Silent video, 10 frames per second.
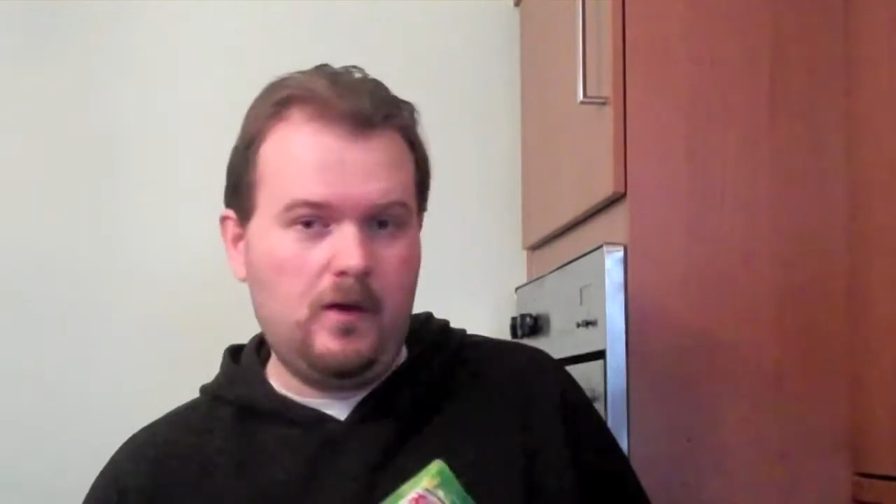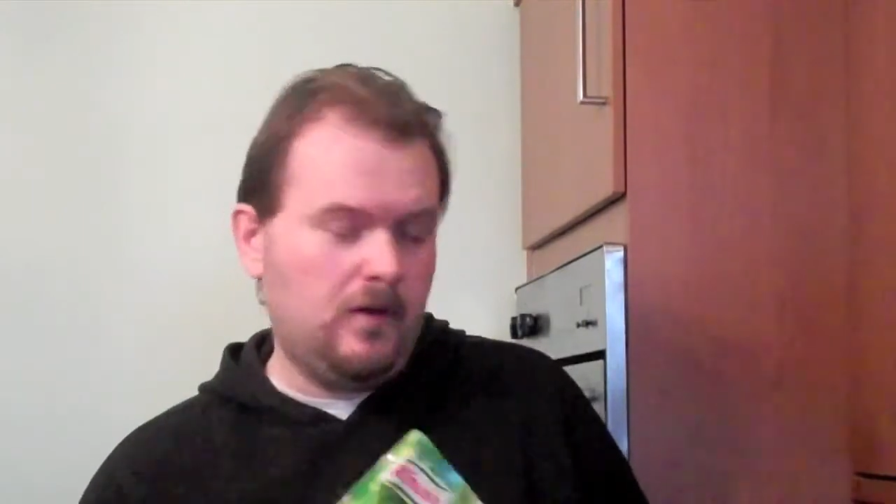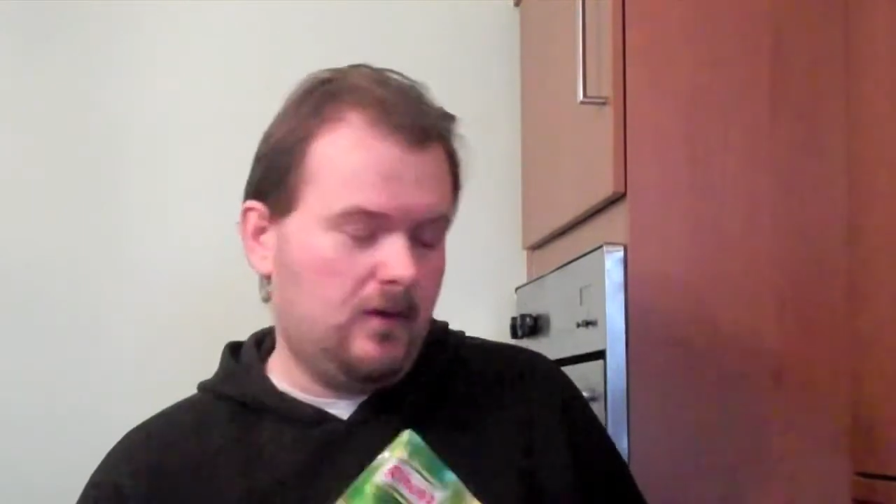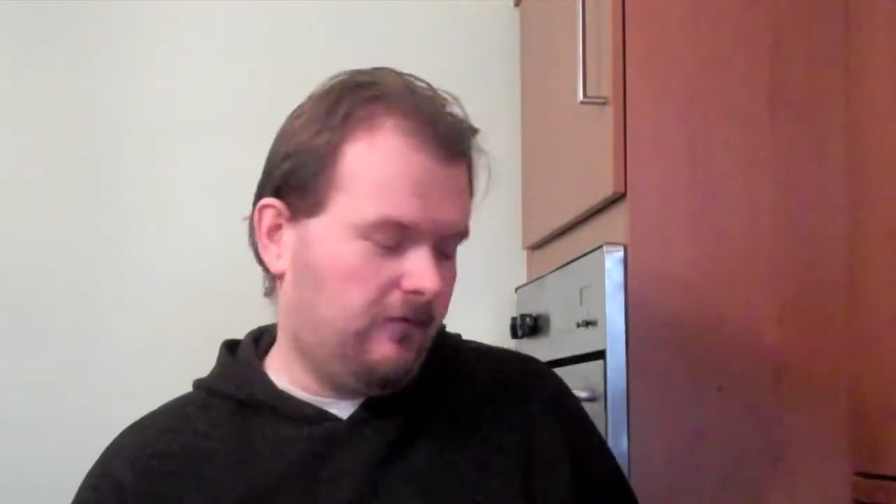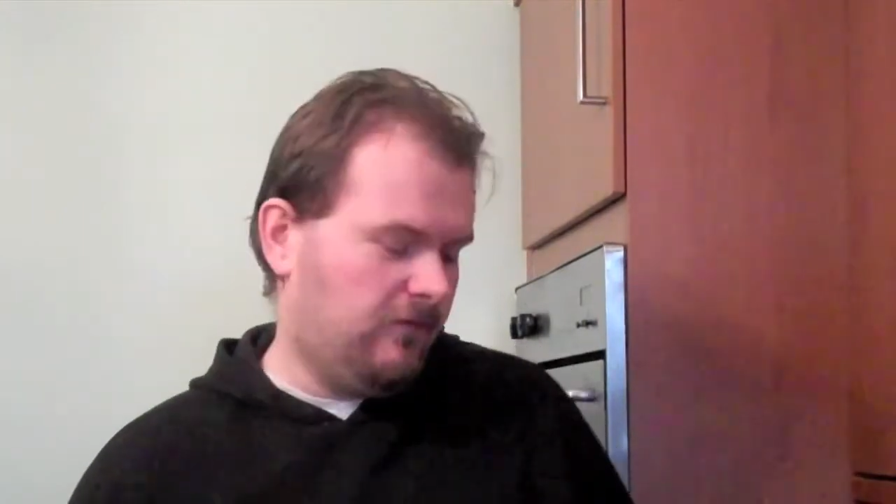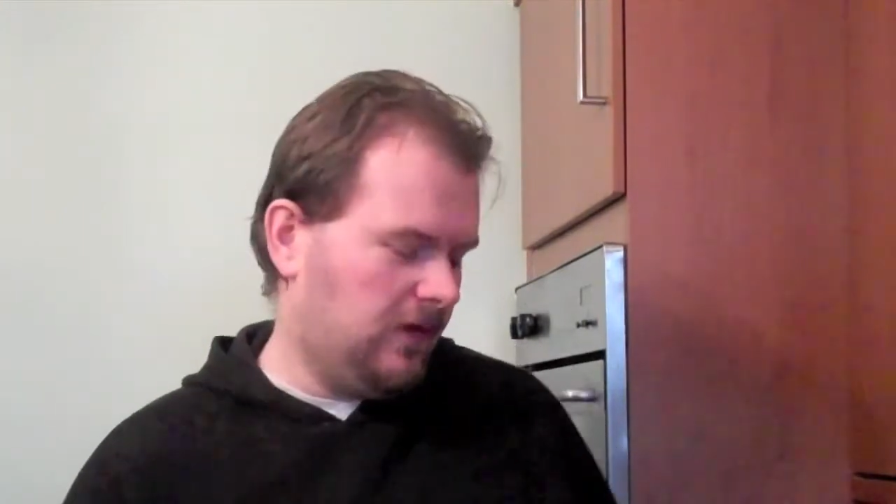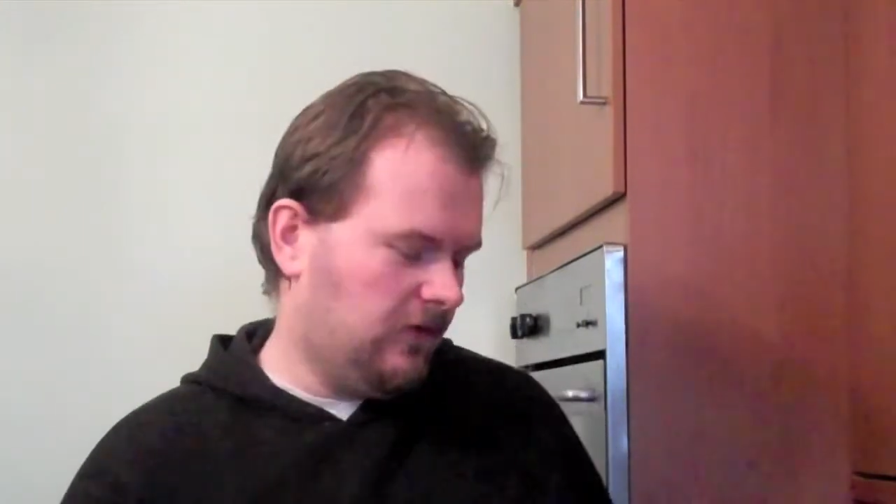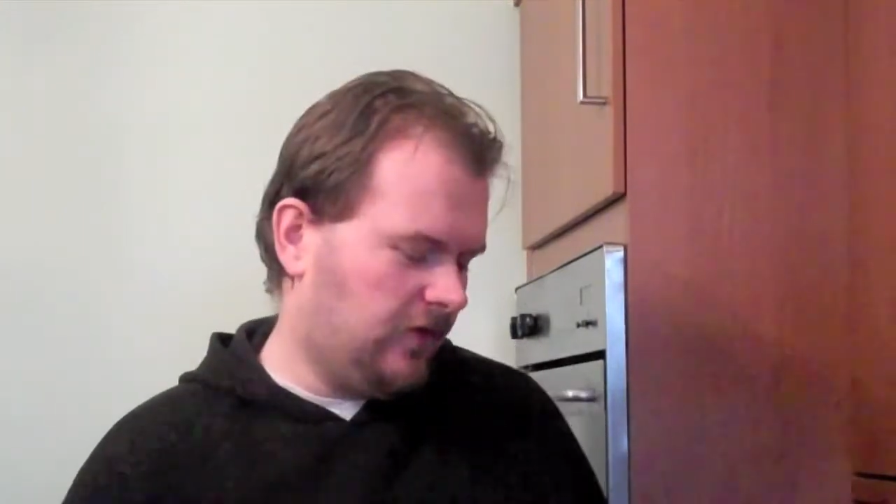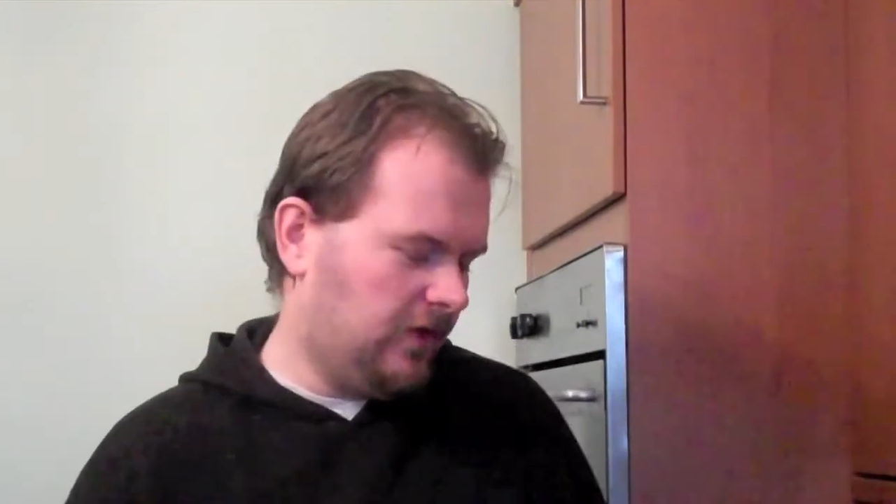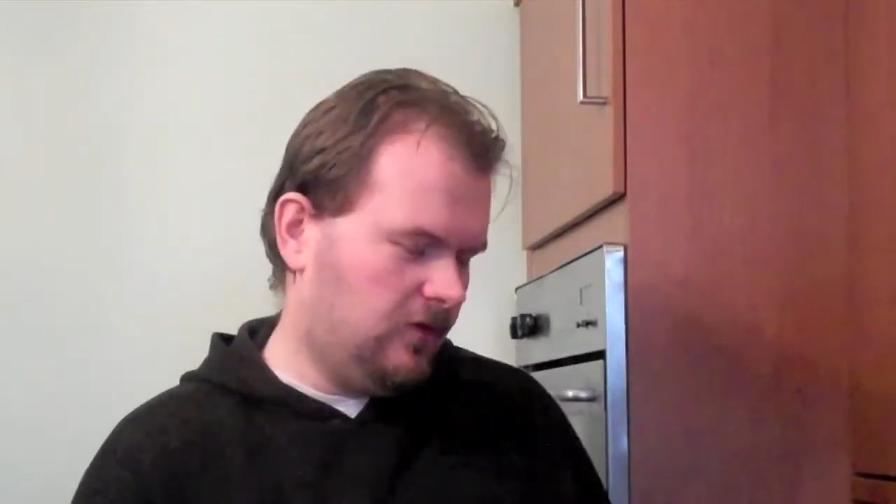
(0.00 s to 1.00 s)
The thing is,
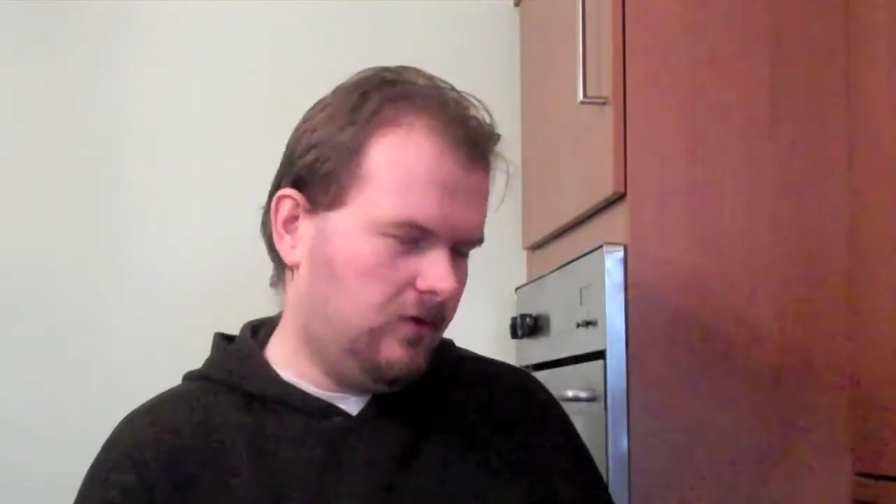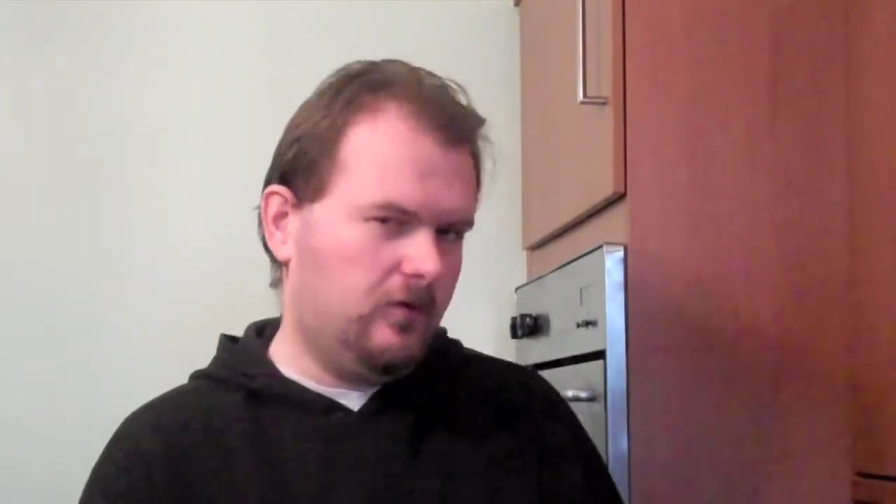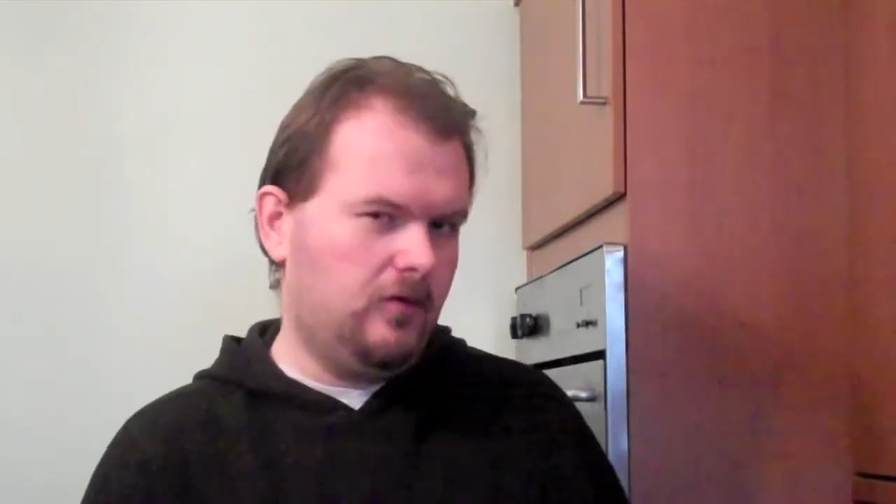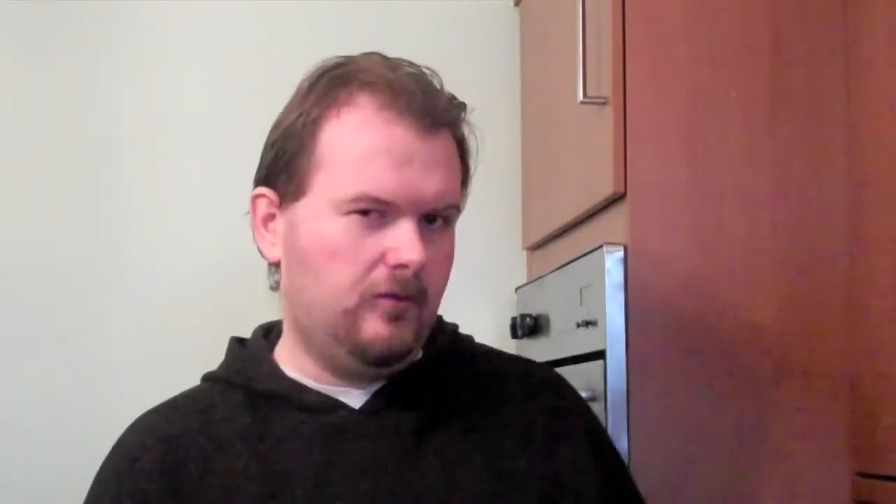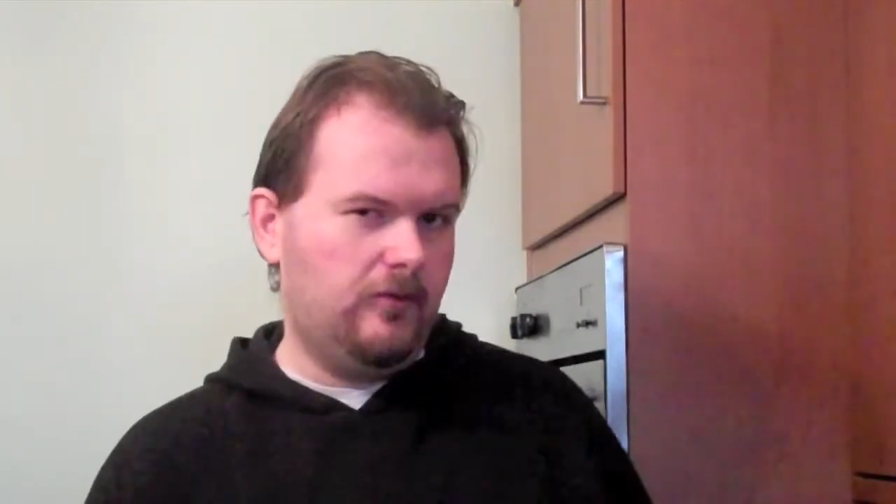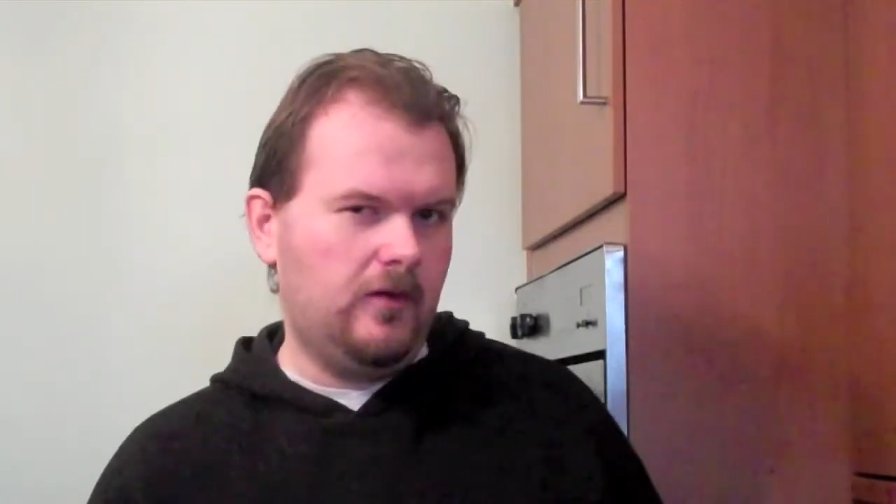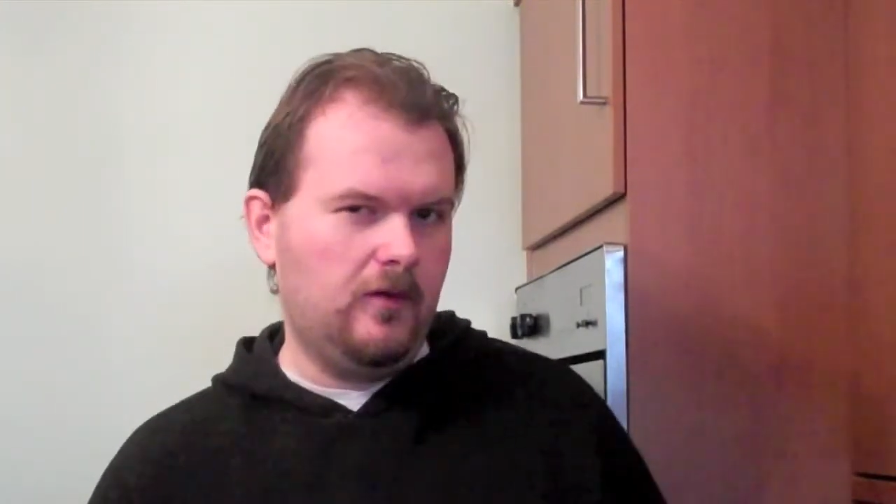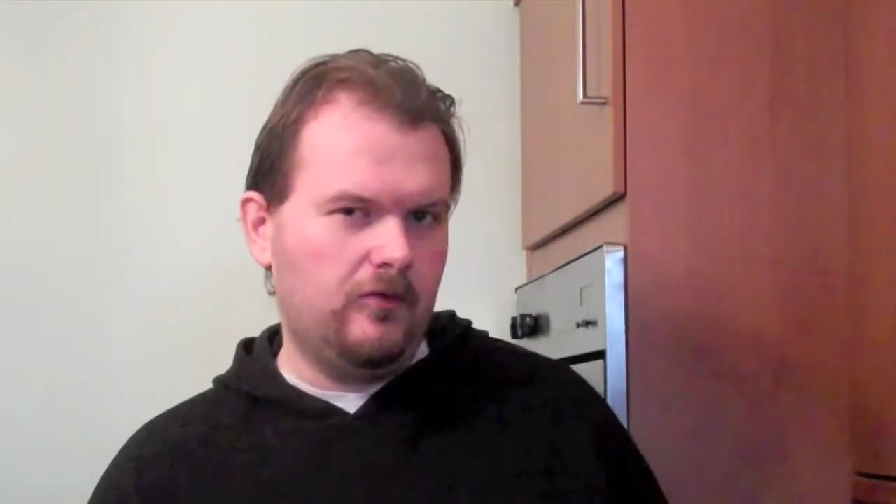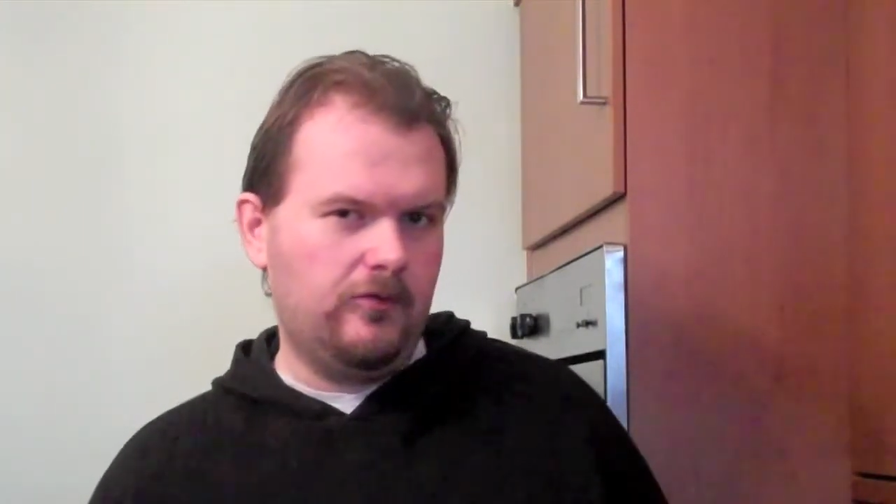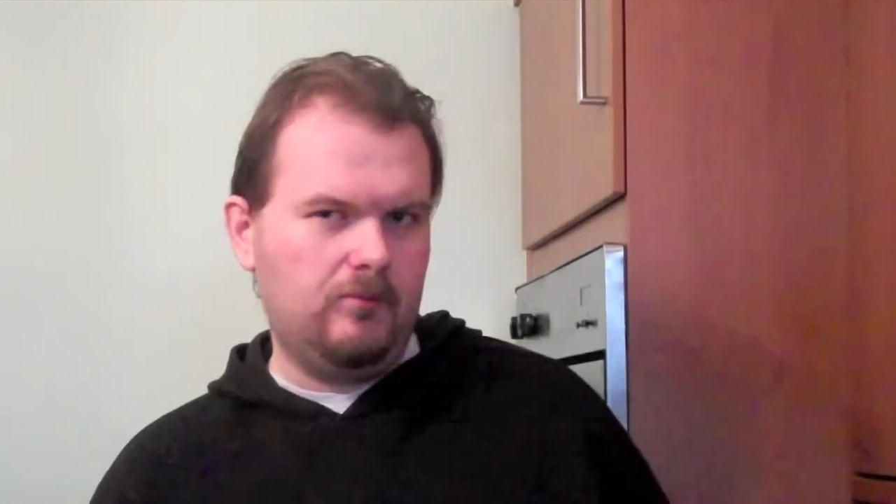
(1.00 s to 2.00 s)
I could use
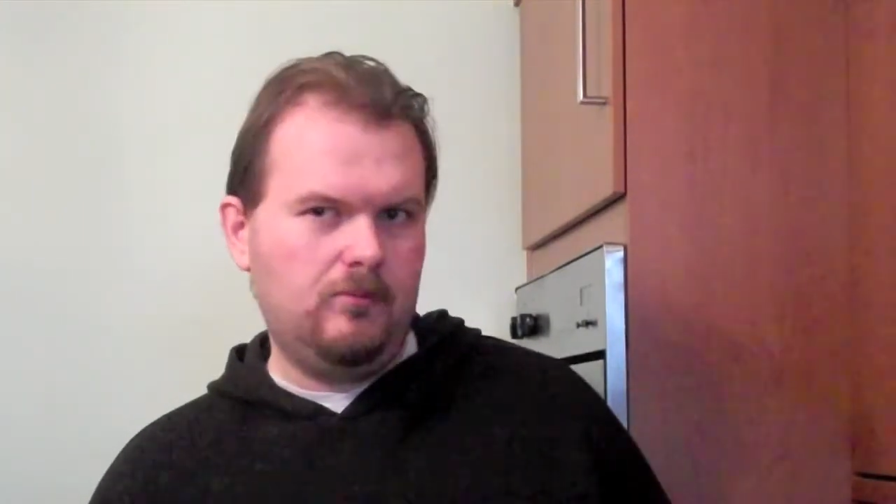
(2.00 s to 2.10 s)
these